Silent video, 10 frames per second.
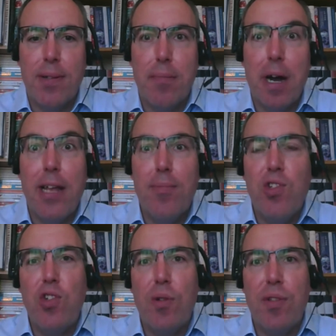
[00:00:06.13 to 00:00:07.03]
My name is
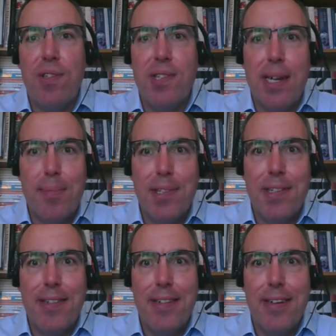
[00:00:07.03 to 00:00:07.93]
Jonathan
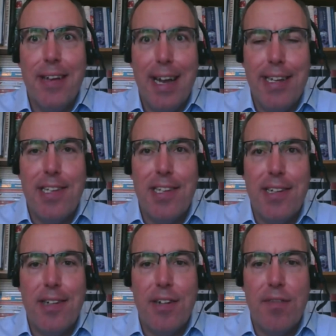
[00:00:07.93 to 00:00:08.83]
Stapleton,
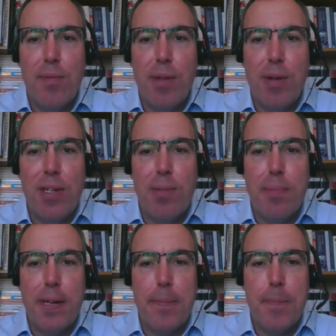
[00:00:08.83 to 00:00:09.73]
editor of WSB.